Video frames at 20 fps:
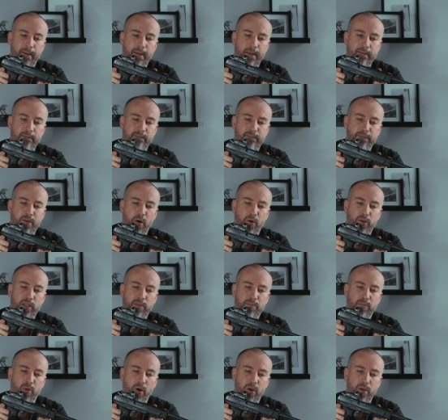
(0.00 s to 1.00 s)
in
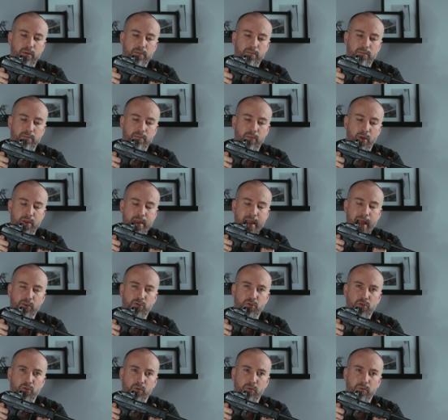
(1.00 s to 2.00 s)
finding my
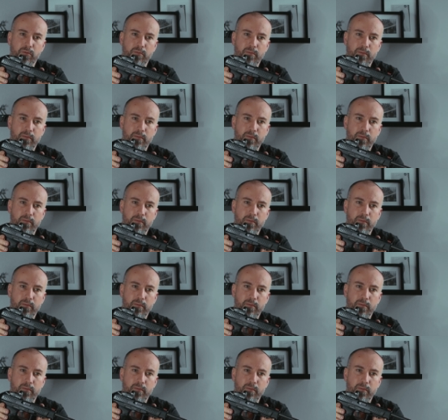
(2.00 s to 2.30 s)
natural